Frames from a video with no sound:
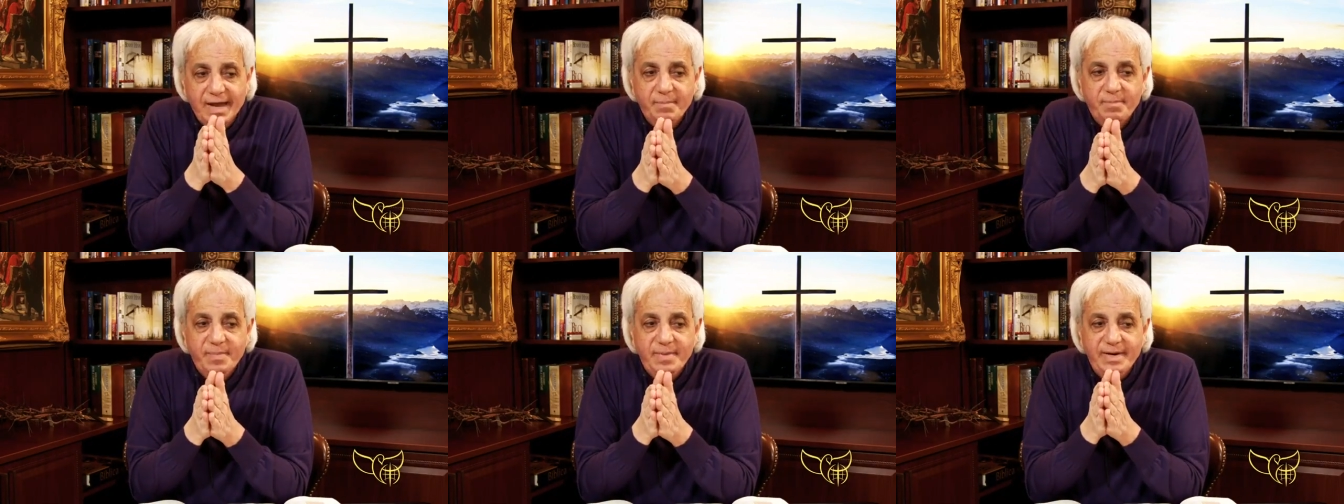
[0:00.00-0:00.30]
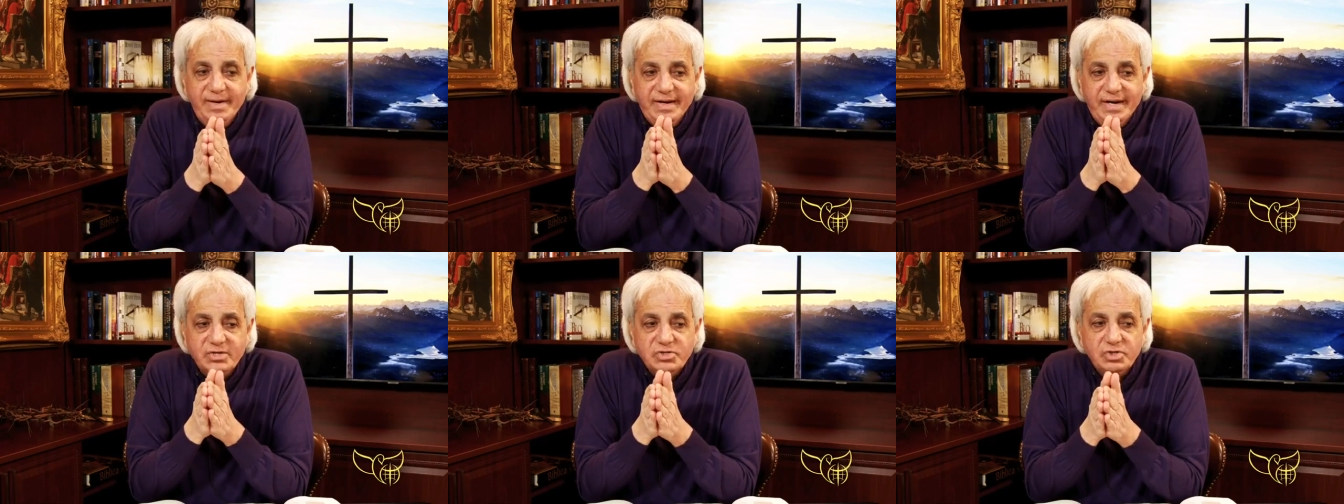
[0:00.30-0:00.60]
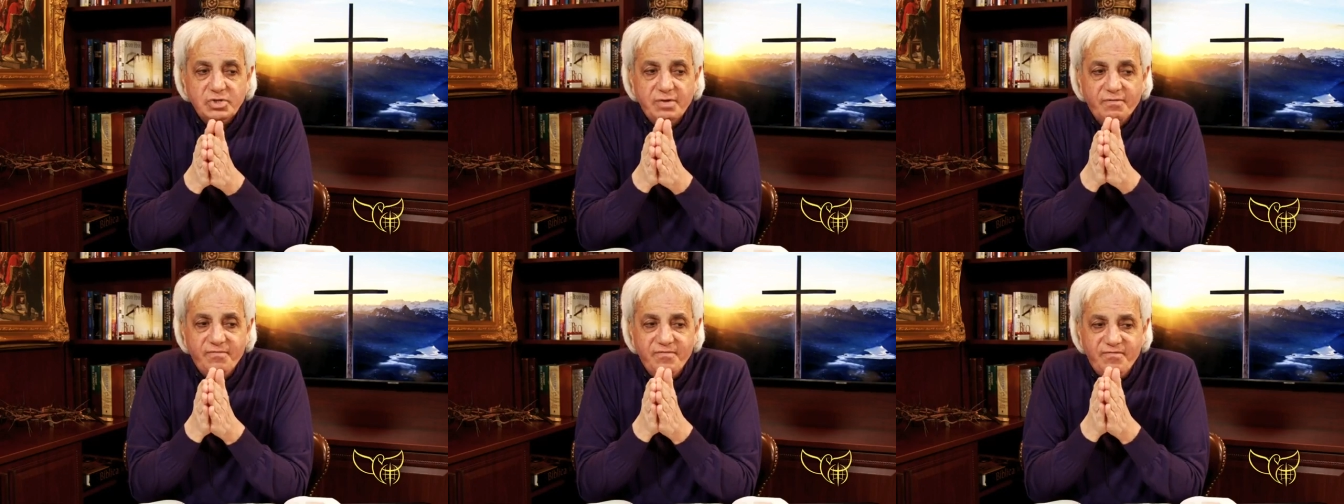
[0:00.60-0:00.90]

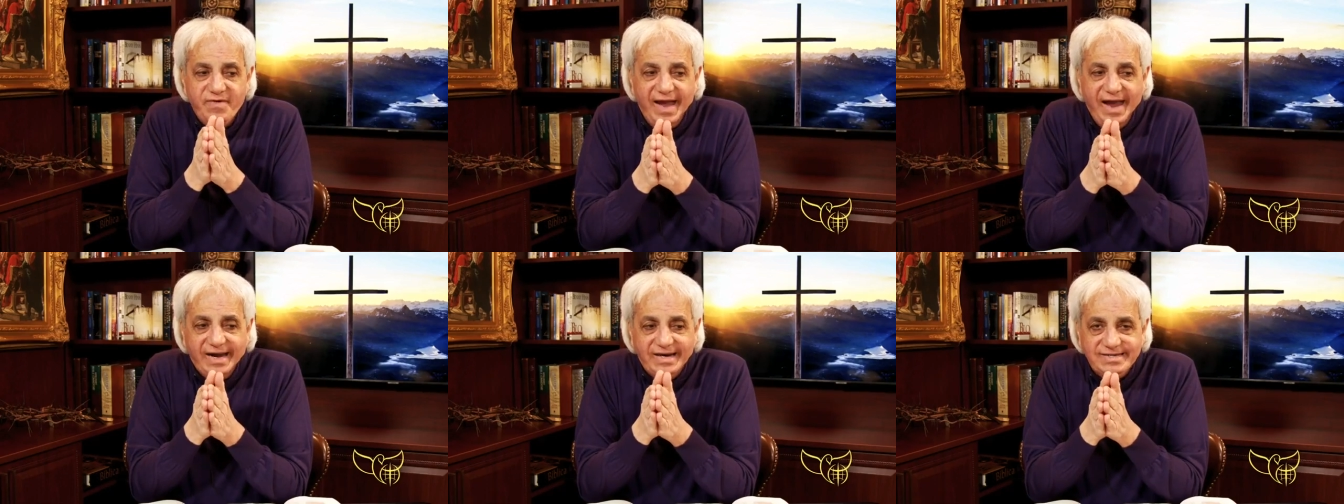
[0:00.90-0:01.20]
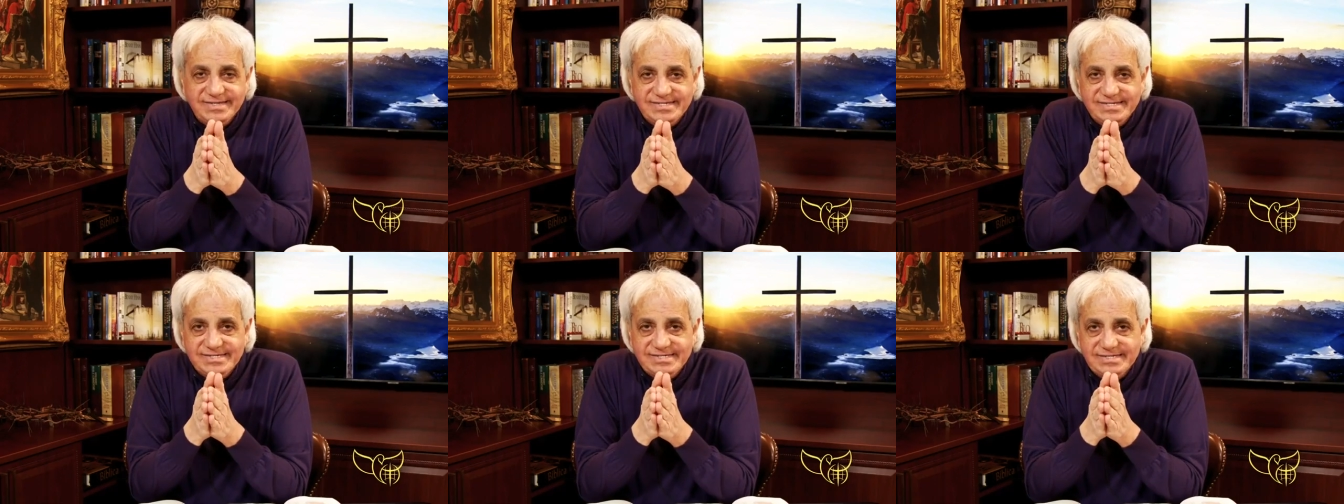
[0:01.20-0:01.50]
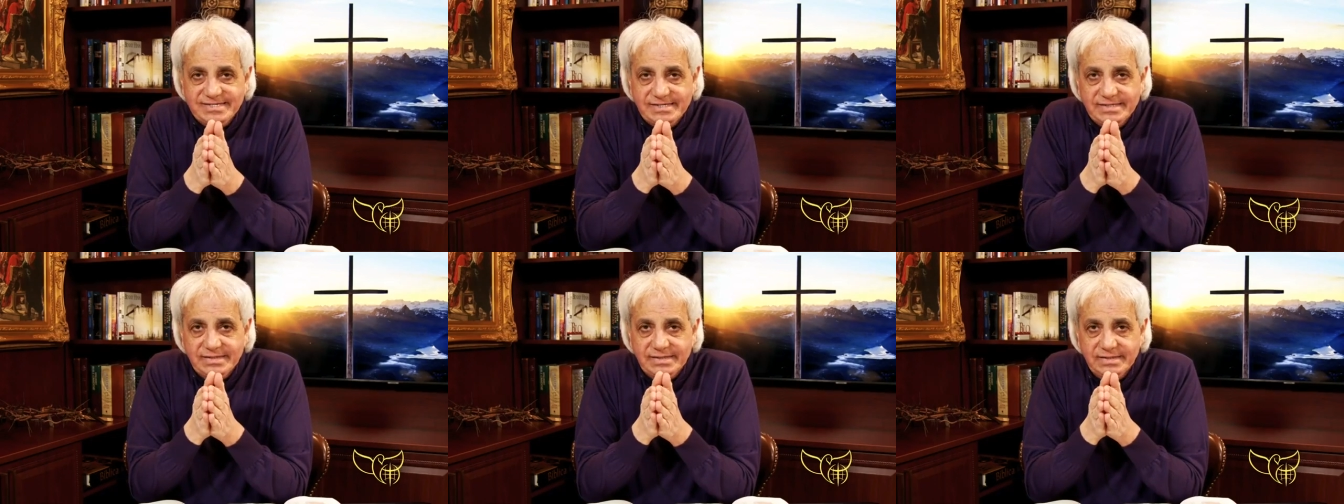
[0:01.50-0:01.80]
application of
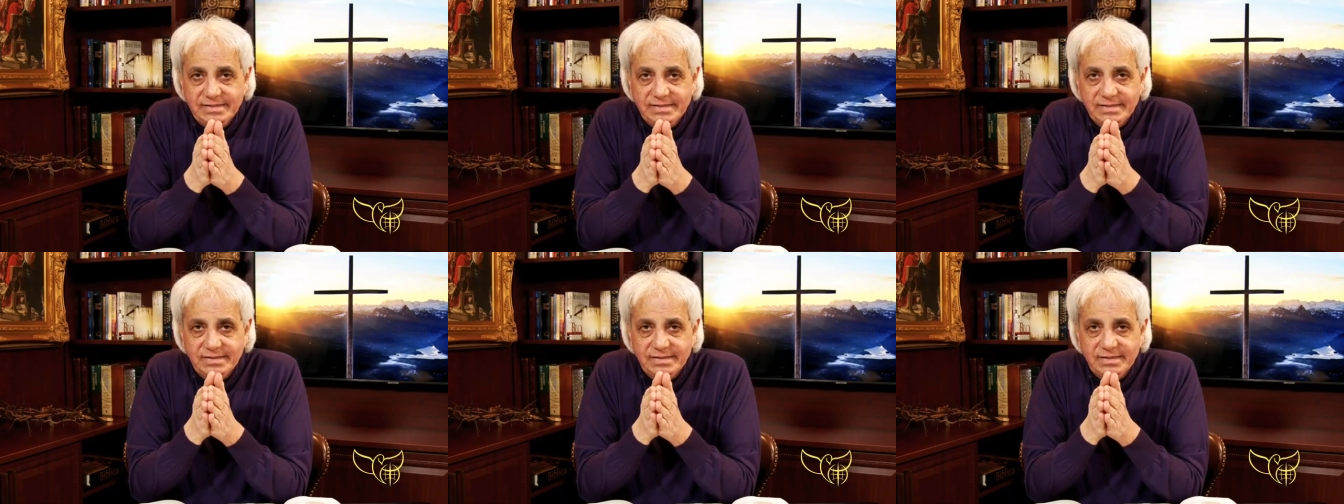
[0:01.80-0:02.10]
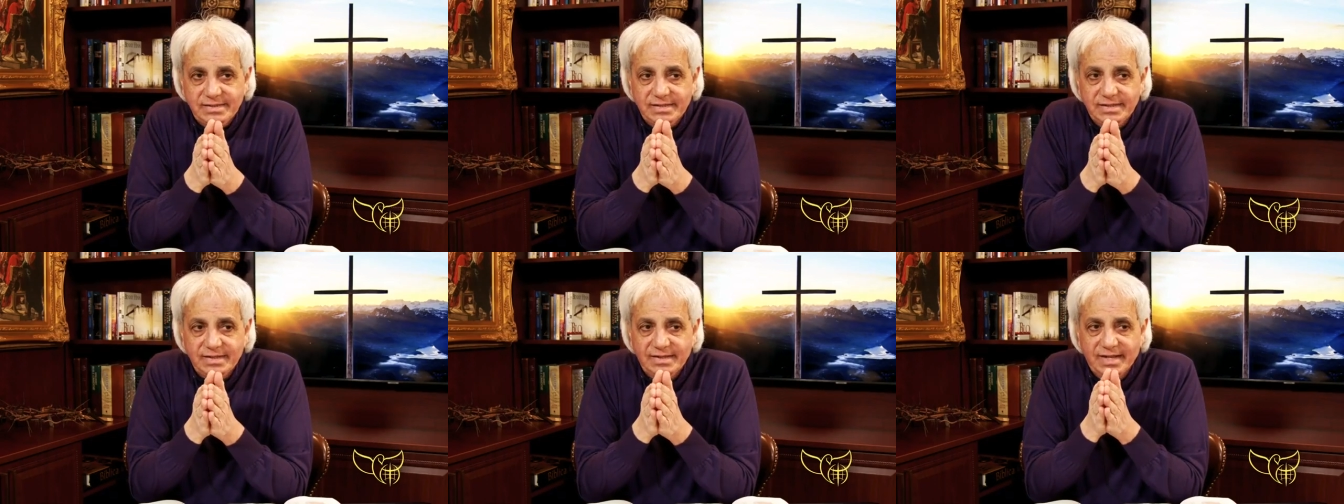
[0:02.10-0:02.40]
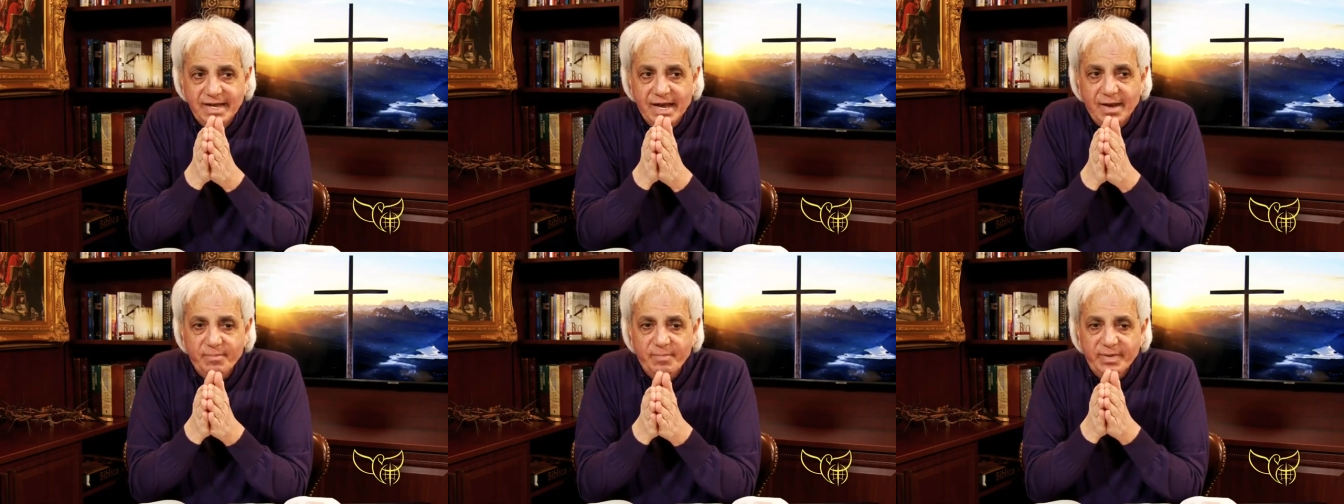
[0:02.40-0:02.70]
facts,
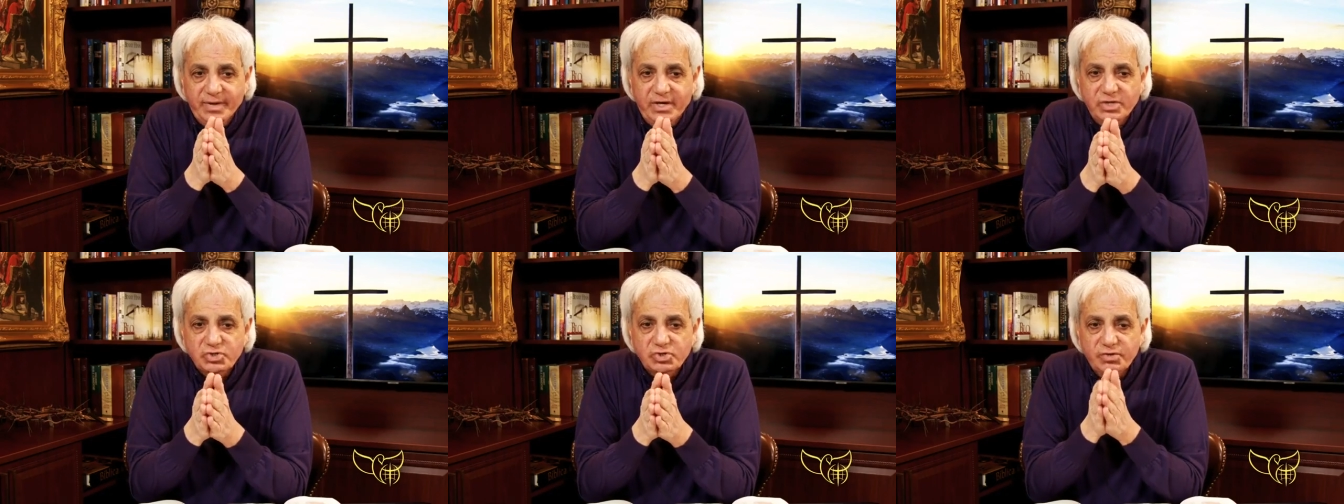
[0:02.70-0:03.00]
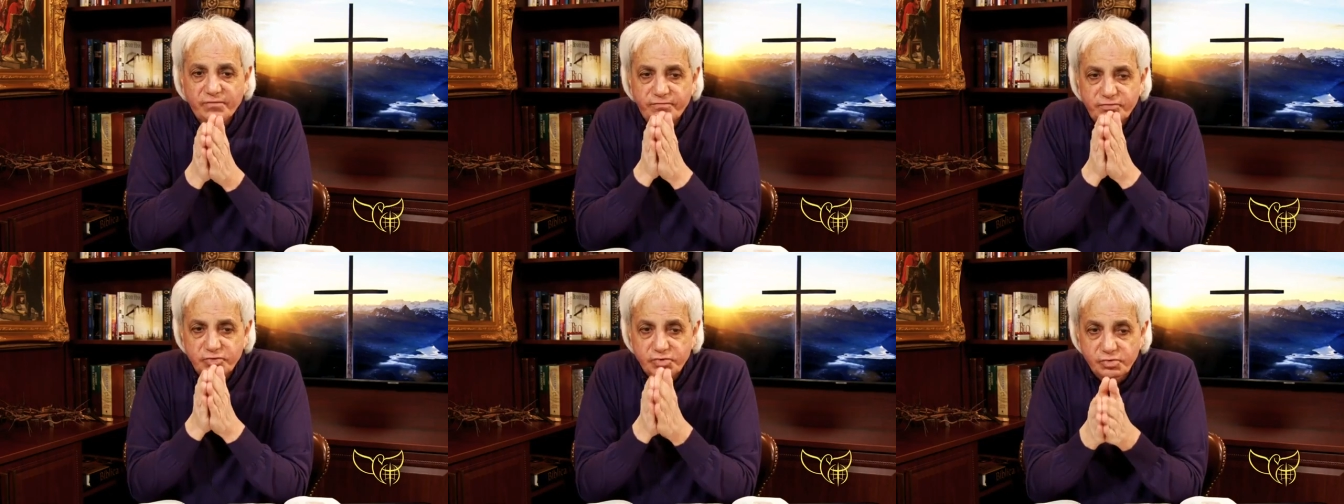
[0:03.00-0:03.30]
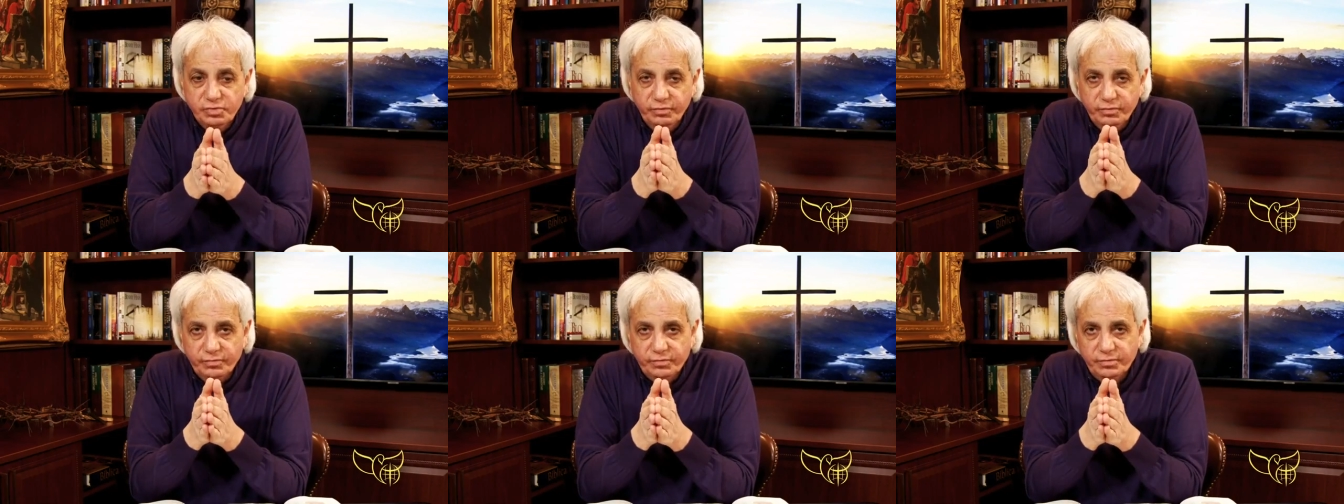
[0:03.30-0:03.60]
the application of
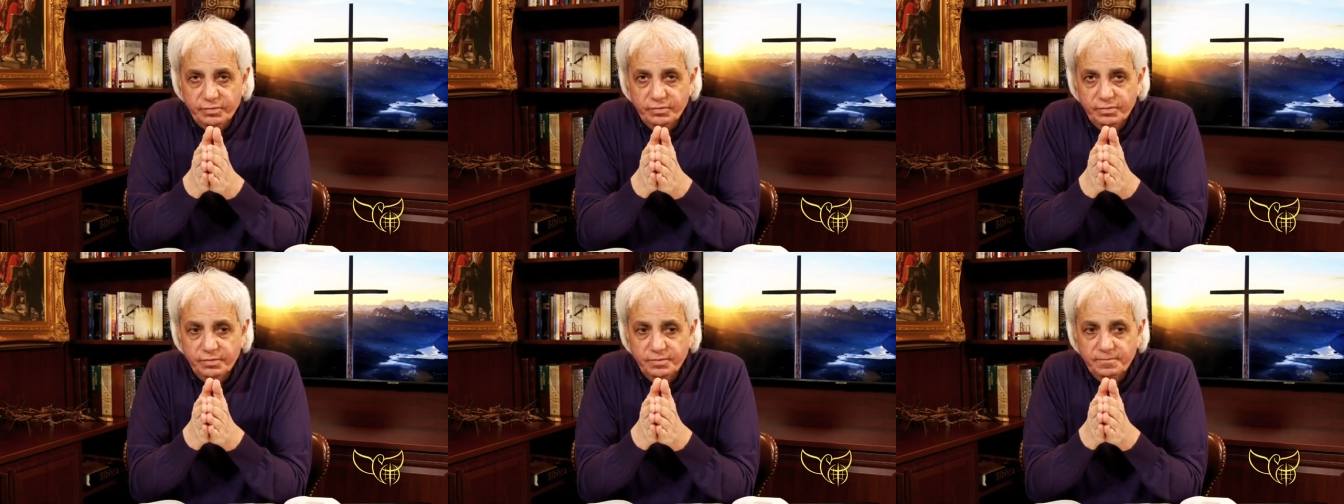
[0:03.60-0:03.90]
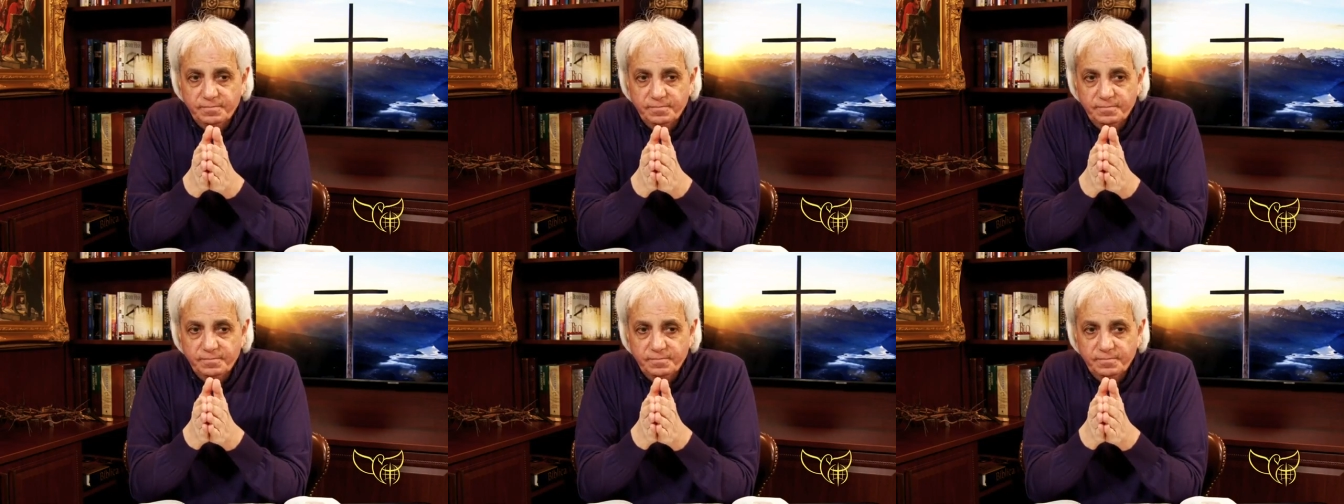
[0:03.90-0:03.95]
truth.